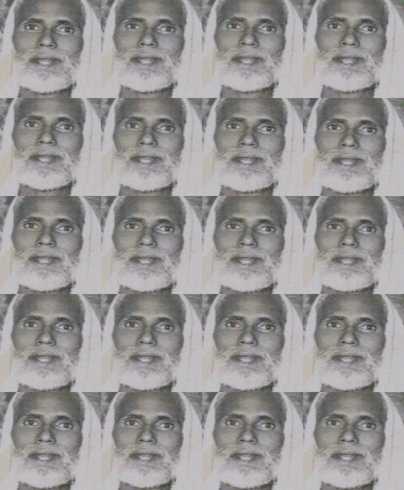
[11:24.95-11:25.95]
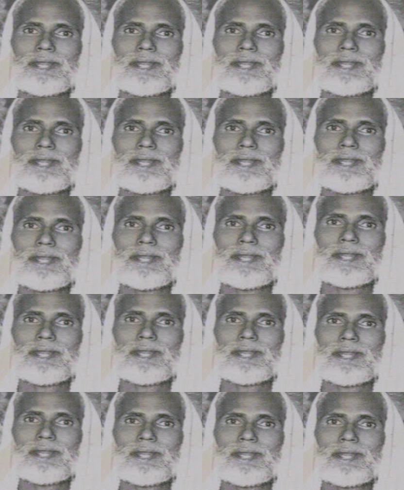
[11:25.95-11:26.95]
about 2
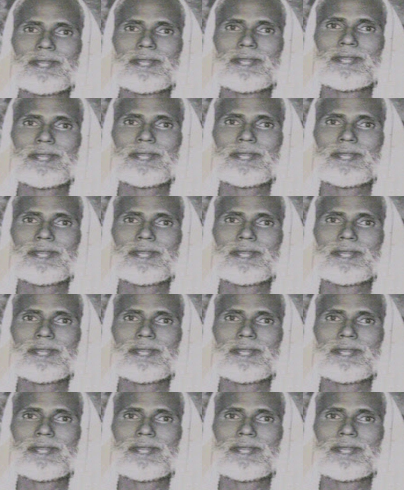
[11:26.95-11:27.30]
feet from the